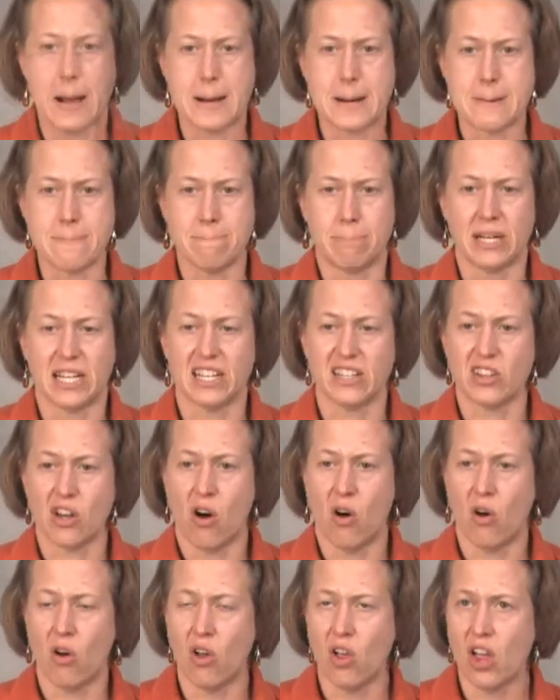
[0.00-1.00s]
Um, but in
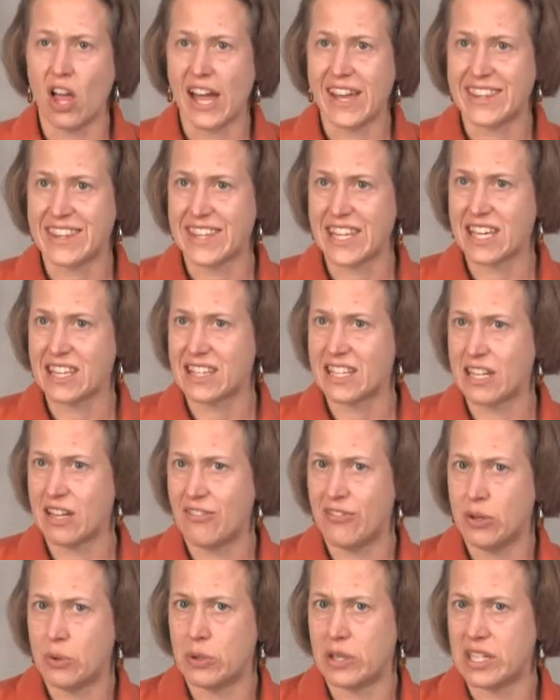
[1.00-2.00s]
the whole, I think that
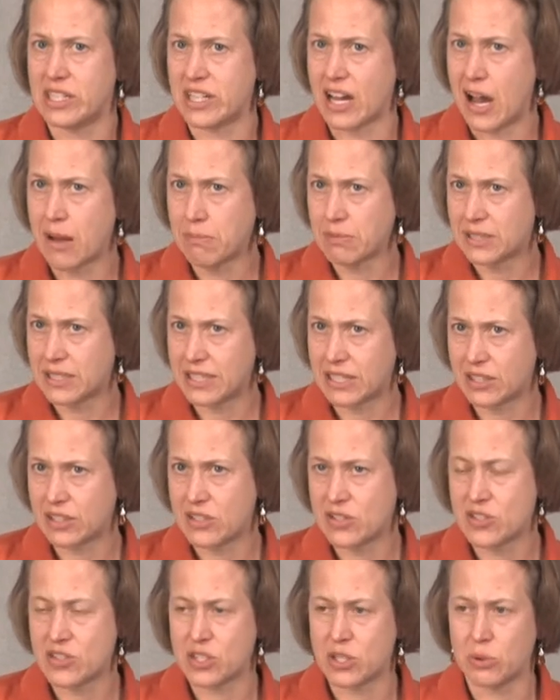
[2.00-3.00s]
if would adopt
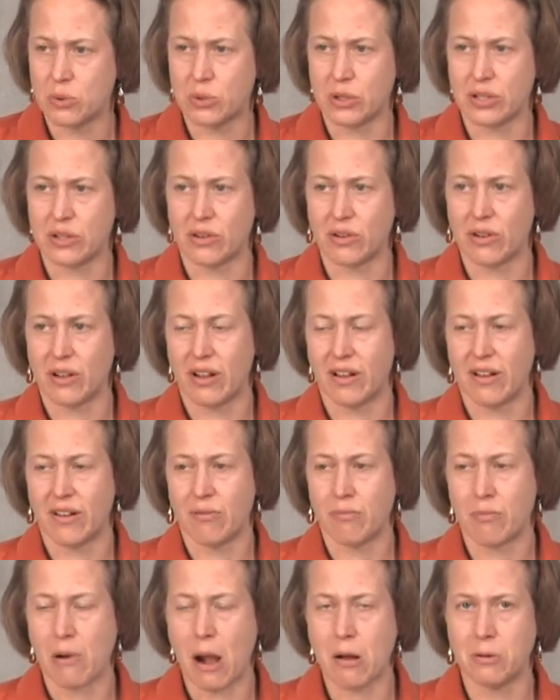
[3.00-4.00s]
clickers, you would
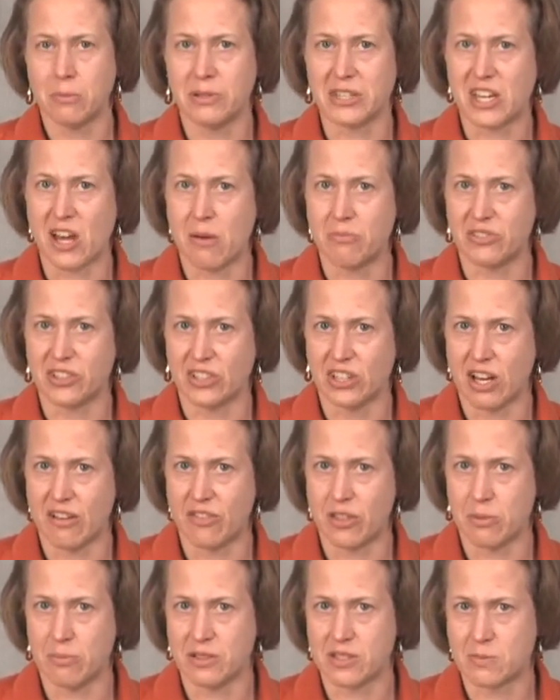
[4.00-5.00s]
probably come to
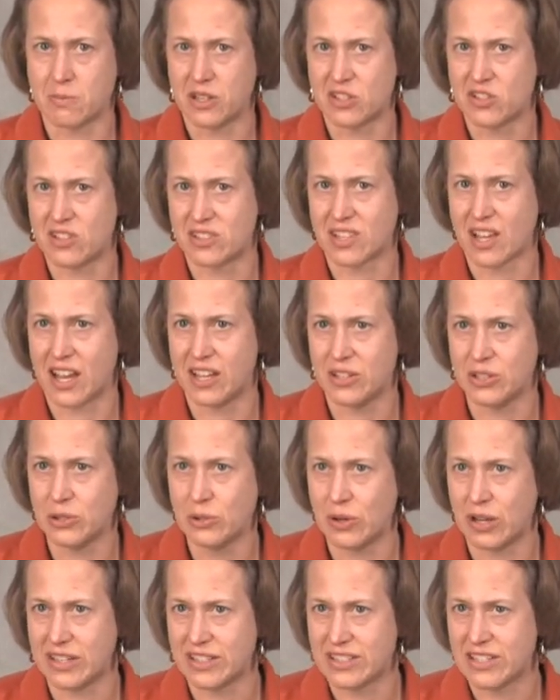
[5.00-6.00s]
love them as much as I
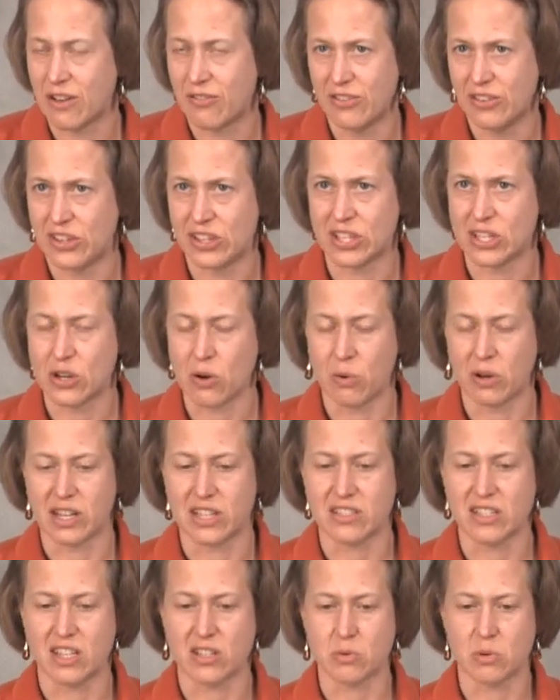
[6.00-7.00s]
do. I definitely don't
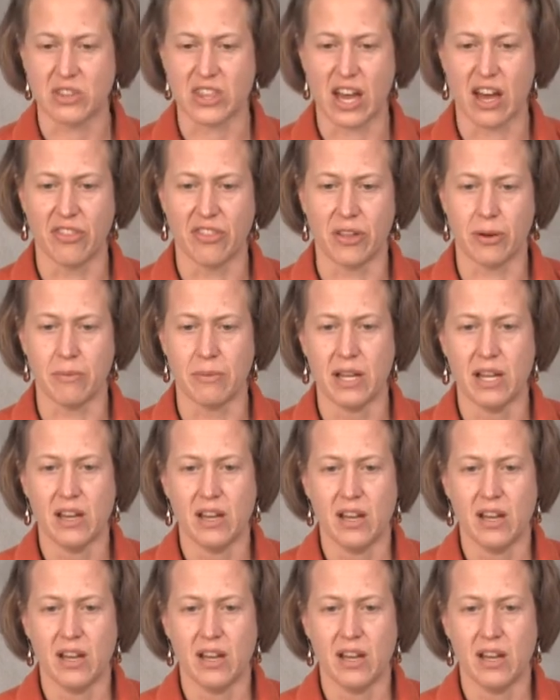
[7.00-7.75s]
want to teach without them.